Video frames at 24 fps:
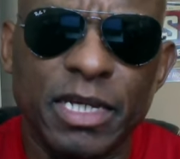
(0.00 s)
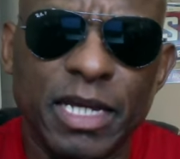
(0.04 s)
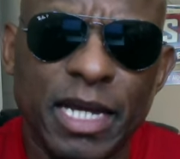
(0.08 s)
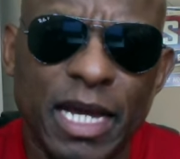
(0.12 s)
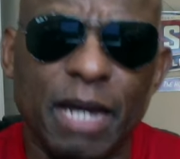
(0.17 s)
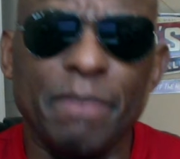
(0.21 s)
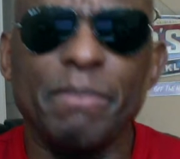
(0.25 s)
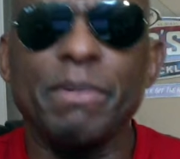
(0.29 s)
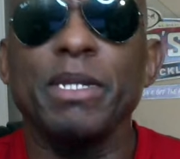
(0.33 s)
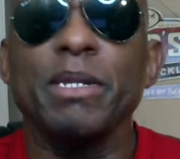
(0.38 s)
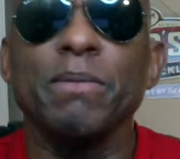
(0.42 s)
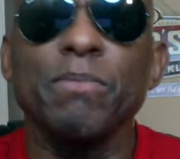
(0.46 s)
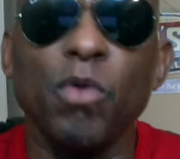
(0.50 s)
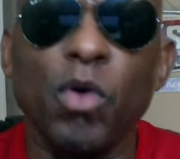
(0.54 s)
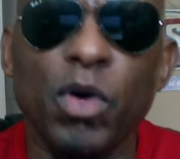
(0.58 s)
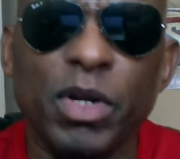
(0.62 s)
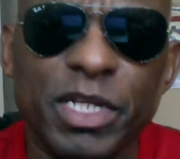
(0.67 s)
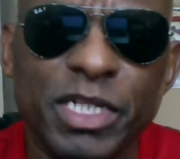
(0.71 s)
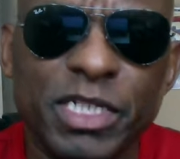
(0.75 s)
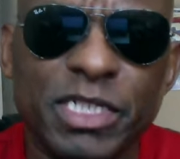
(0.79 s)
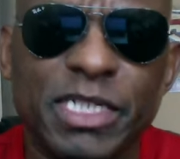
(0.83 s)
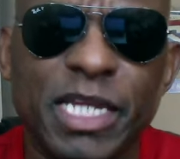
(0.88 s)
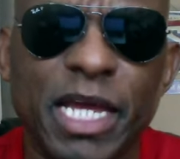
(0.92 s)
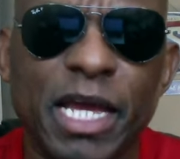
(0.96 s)
How many more of
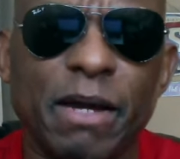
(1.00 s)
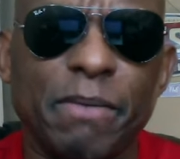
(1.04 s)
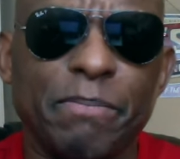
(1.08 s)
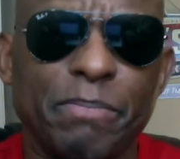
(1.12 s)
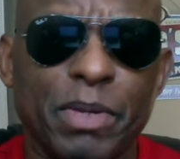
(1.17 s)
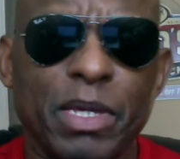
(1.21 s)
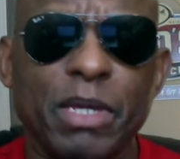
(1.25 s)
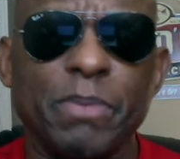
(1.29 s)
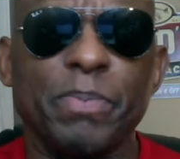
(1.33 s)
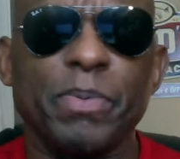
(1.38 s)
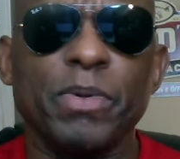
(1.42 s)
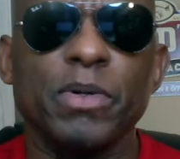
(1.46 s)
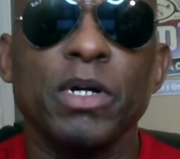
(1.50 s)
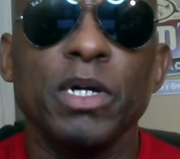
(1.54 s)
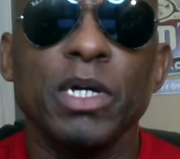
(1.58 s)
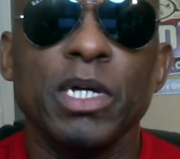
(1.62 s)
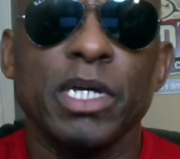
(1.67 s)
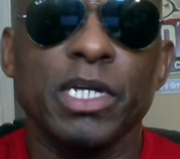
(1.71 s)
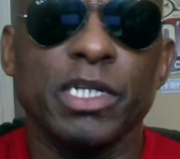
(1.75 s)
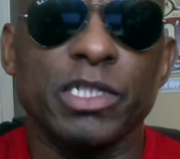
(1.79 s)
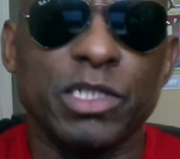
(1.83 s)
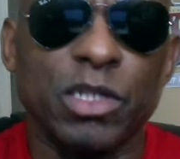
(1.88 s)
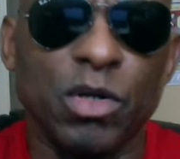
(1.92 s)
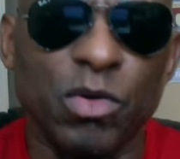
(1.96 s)
these damn people
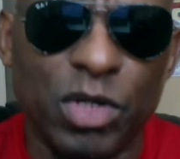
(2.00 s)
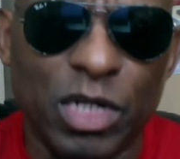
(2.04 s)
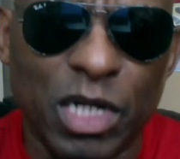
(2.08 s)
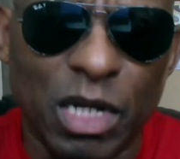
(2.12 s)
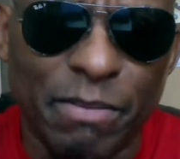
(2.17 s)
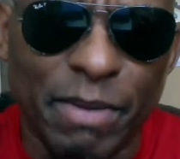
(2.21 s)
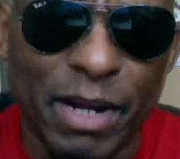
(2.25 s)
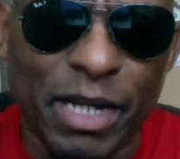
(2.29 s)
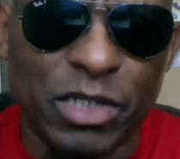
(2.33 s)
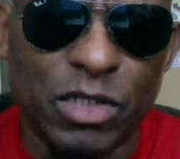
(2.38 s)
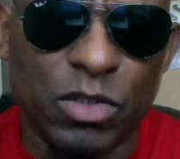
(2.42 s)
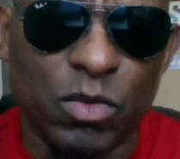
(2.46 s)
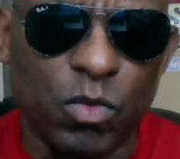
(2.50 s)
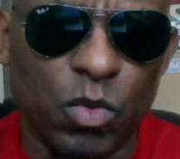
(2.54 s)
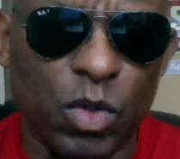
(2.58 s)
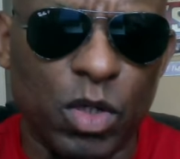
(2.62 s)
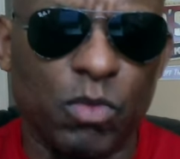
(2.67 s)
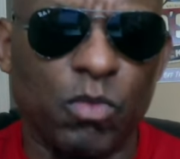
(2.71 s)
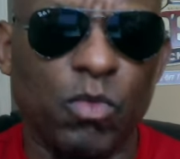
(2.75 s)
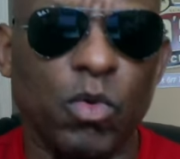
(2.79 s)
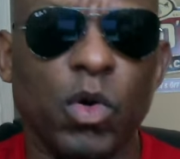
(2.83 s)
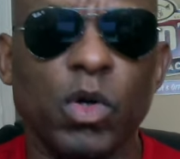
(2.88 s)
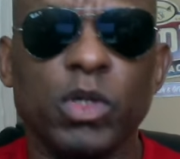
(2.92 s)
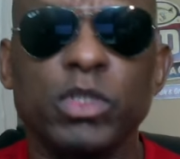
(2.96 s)
is going to come out the
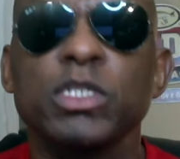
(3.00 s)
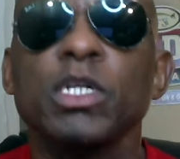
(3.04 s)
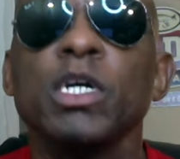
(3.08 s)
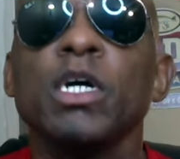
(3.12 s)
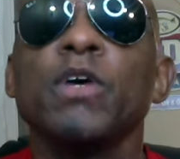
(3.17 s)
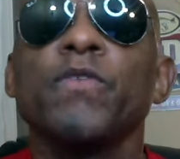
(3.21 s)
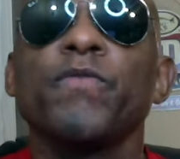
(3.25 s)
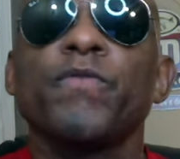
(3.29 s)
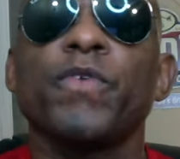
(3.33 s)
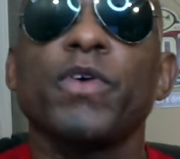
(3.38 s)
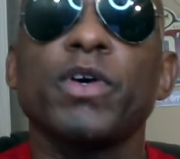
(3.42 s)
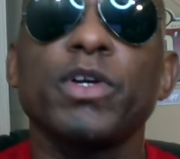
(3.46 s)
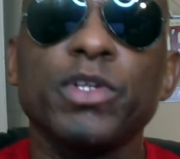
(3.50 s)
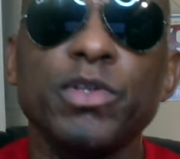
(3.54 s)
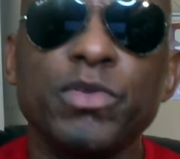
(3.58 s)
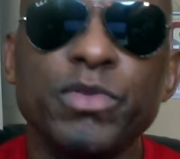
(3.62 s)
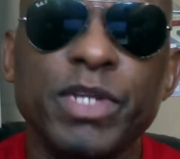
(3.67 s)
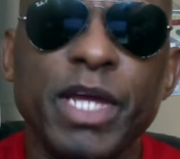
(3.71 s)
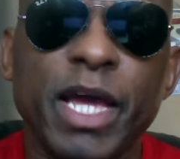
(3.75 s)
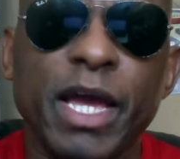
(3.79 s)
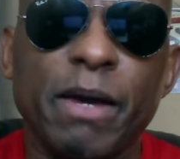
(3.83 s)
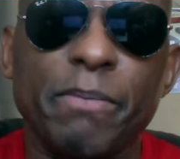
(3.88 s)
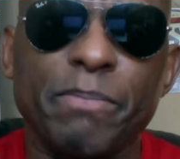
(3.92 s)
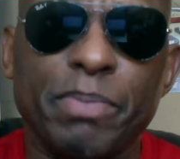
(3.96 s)
woodworks before you
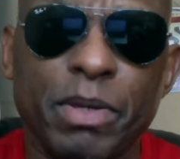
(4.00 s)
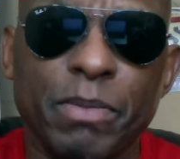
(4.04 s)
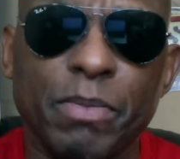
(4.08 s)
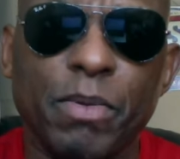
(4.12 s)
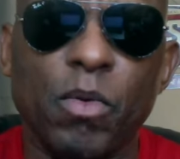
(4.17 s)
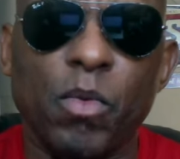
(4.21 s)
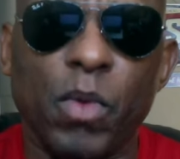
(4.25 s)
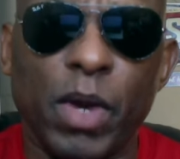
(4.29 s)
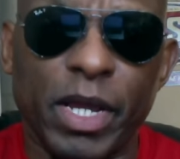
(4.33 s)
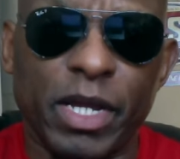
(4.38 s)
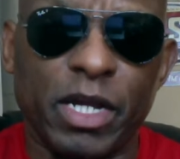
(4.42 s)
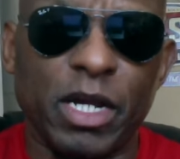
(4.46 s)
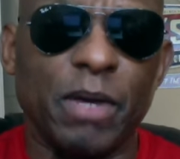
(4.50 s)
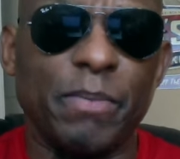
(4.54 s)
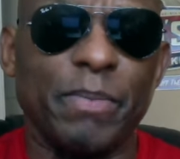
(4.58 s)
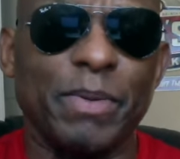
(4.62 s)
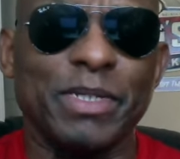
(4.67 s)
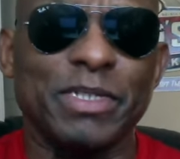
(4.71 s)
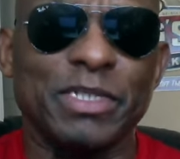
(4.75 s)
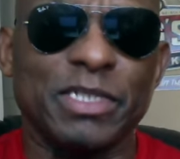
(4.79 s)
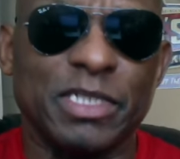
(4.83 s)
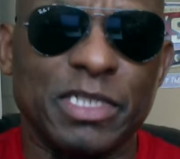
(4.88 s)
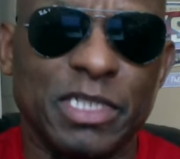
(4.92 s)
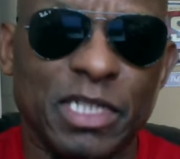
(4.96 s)
damn people wake up
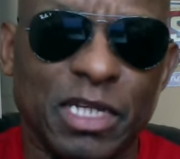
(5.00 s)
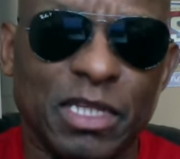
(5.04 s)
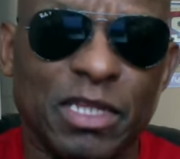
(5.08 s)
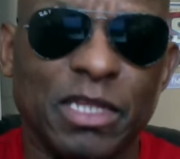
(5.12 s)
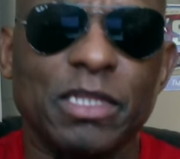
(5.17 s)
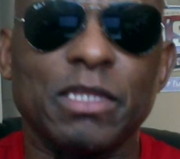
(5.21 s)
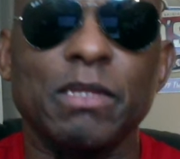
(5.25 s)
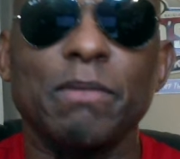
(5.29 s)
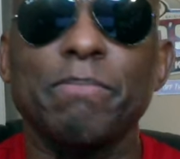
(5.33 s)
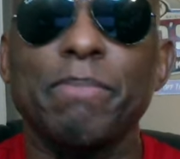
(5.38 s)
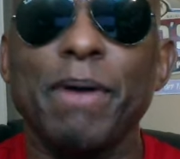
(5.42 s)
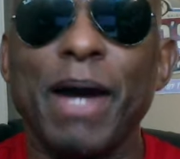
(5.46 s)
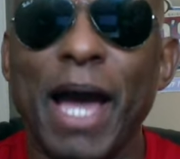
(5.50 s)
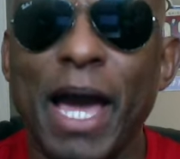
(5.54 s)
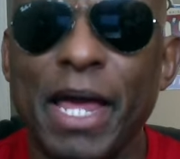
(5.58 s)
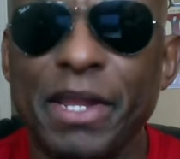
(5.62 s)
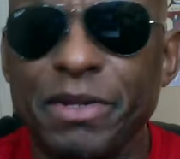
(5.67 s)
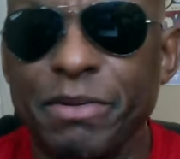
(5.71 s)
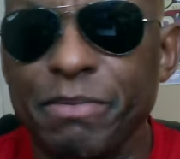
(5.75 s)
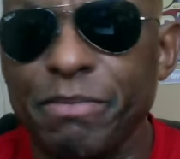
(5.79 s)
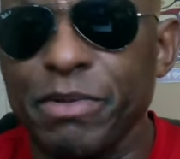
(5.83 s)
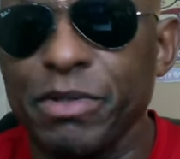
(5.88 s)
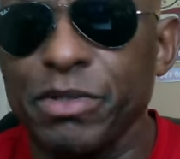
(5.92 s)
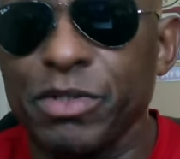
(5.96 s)
and see that the Biden
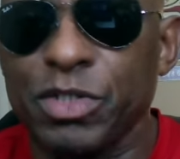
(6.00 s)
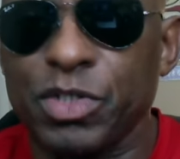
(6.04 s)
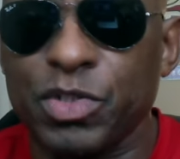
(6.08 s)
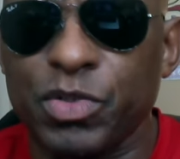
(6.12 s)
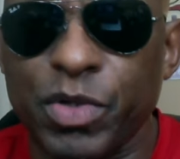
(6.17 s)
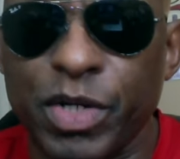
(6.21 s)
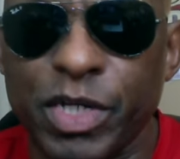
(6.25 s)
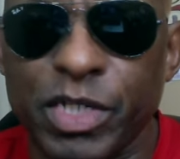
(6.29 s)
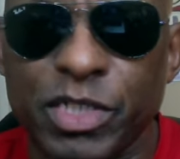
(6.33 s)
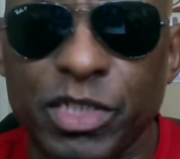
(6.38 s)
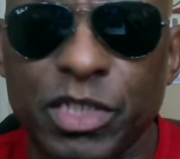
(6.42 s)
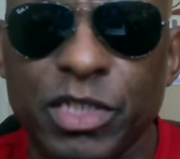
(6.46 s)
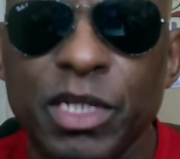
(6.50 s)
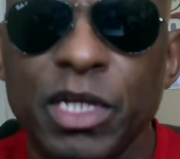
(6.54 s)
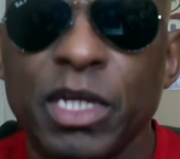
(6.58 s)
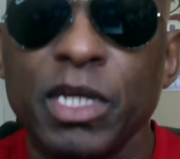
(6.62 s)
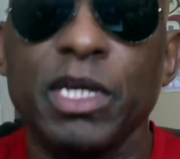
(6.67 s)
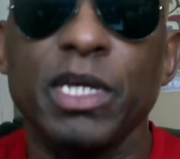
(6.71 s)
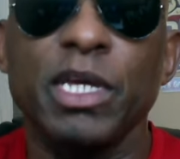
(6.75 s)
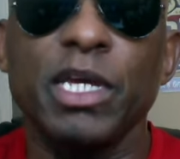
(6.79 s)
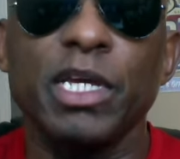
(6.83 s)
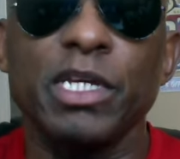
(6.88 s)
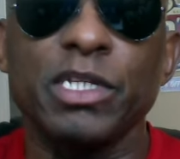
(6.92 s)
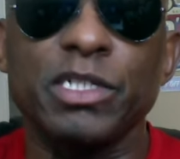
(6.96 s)
administration
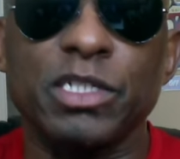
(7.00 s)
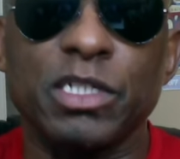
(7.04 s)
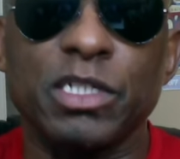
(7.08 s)
is